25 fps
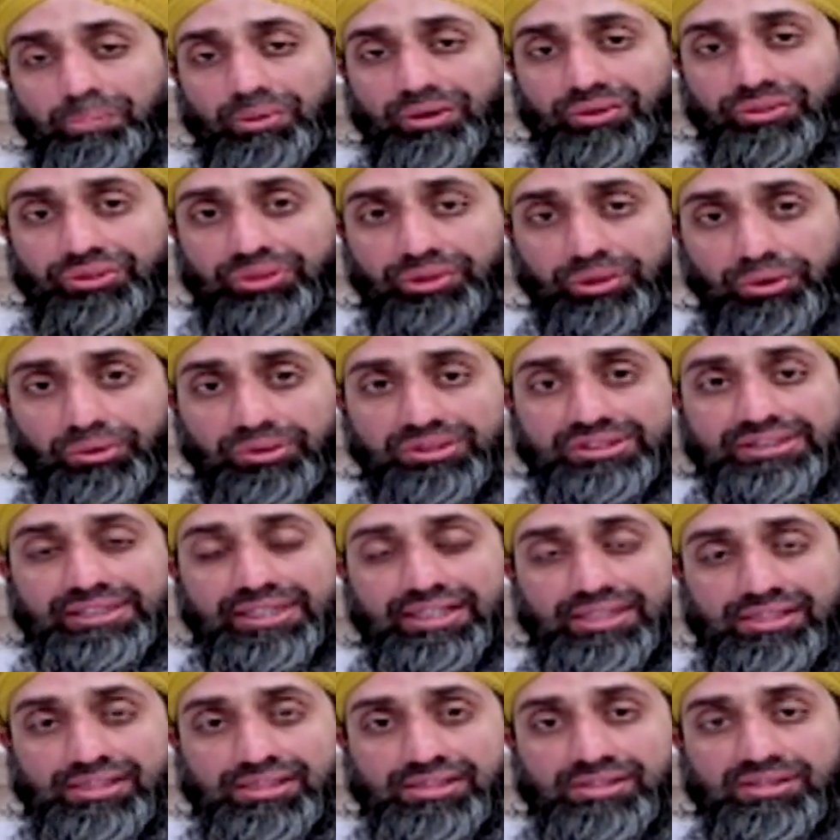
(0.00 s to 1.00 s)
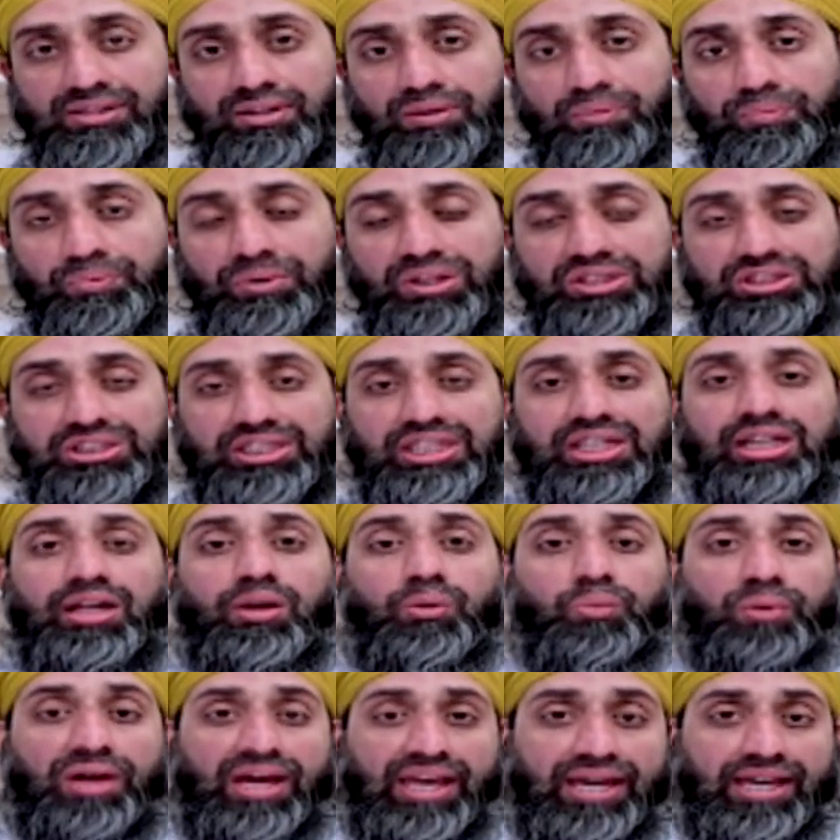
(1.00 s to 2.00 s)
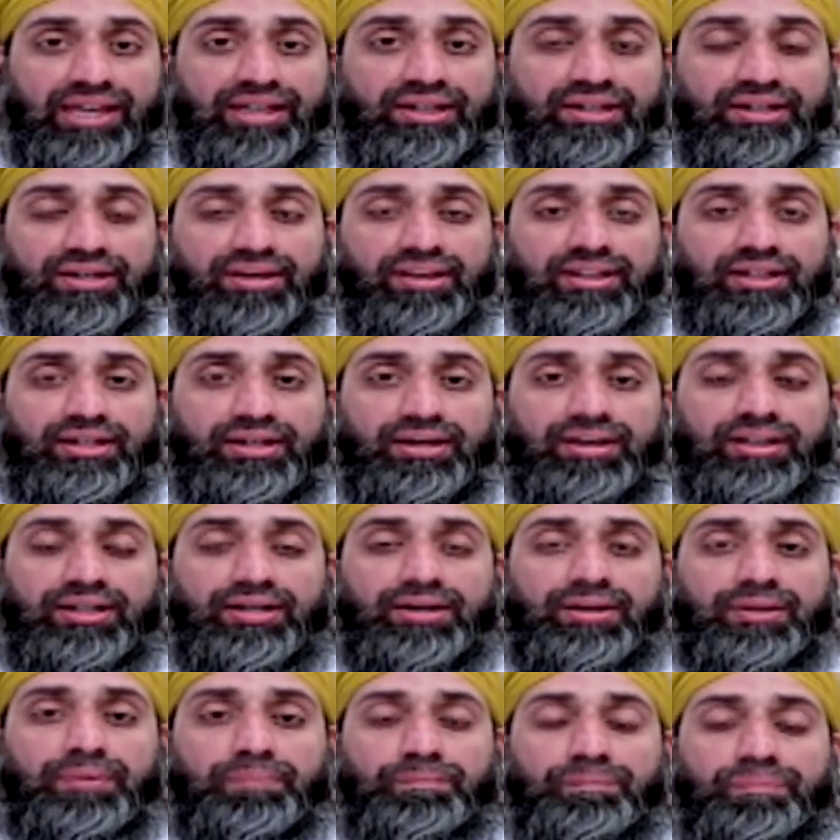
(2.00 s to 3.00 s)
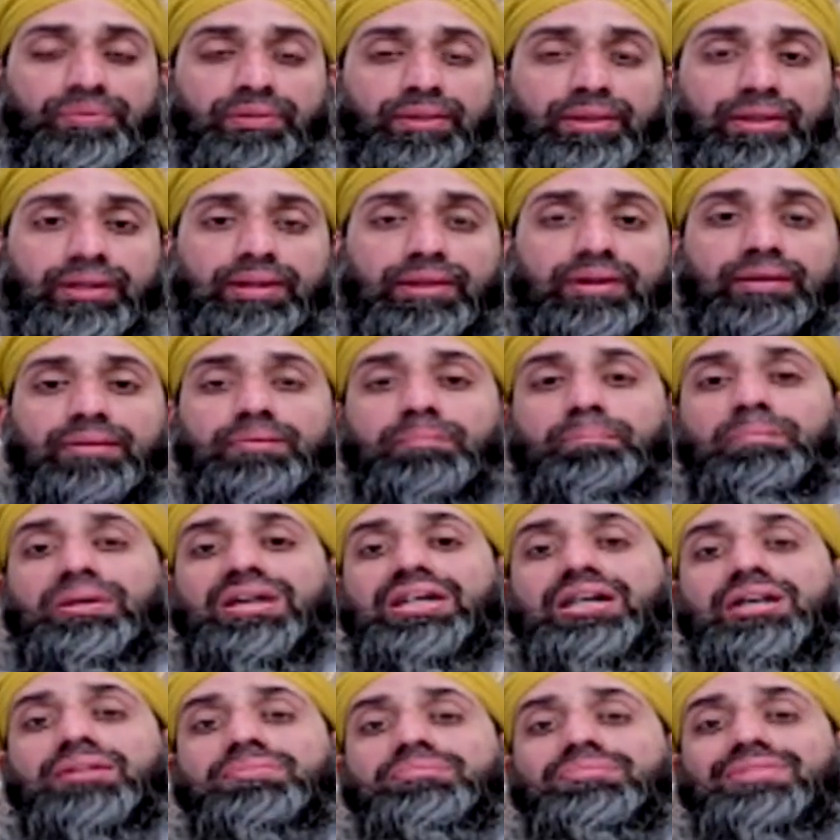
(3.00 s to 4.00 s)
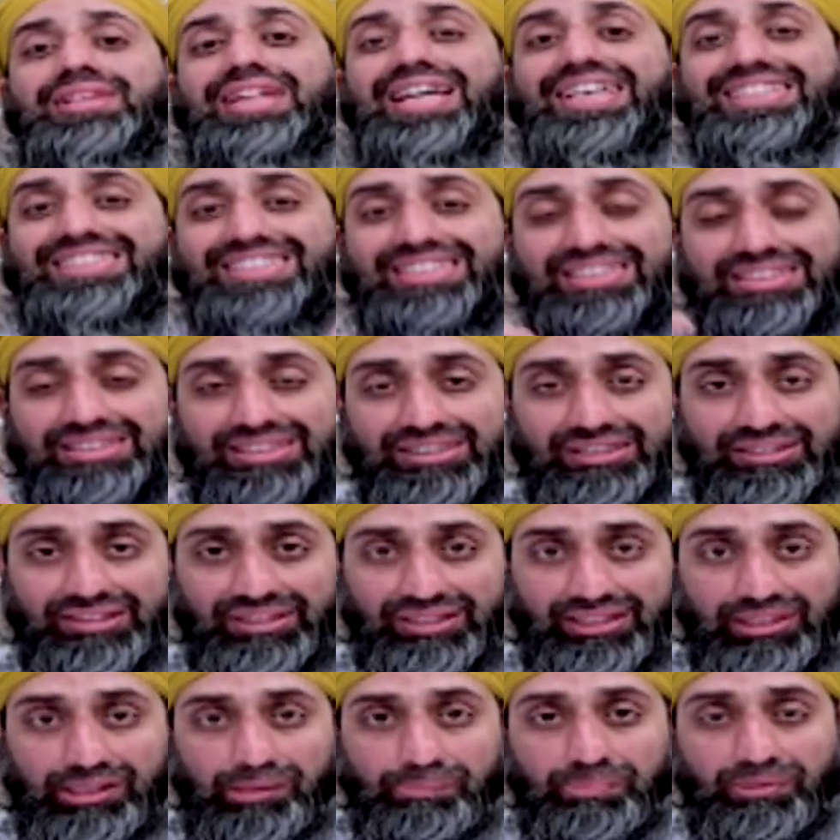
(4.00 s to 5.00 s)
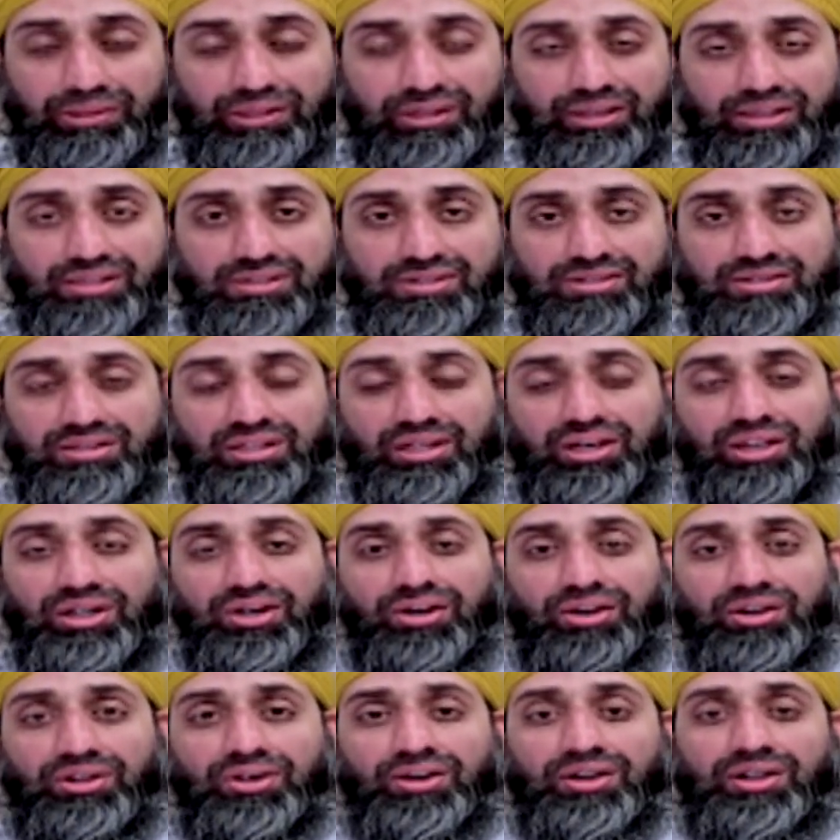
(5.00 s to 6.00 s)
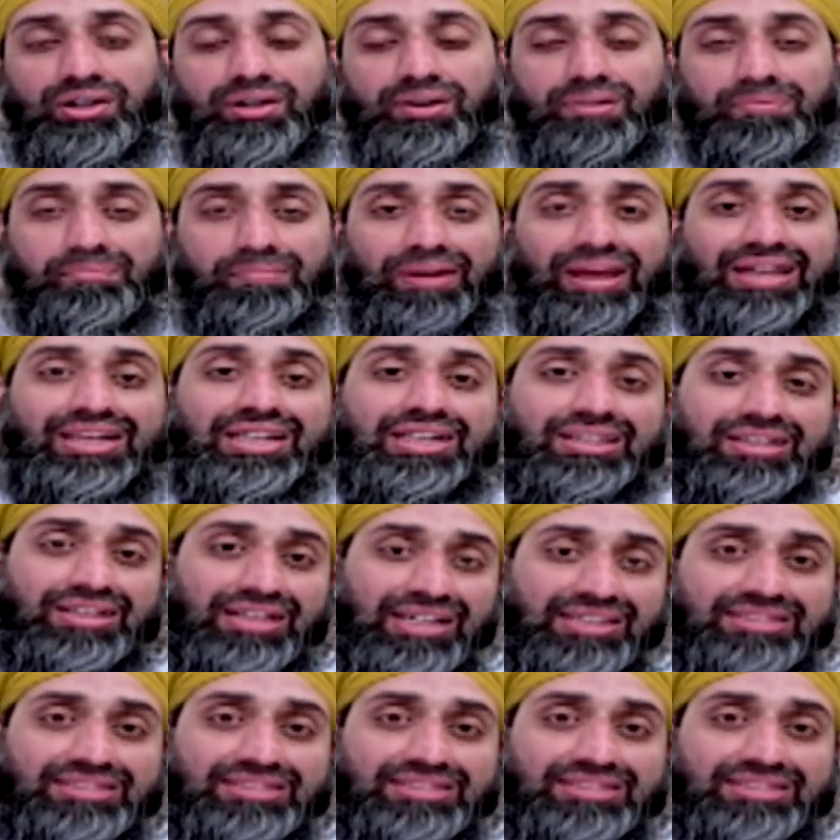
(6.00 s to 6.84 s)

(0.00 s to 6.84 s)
upon those things, which in a way um, become necessary upon us or make it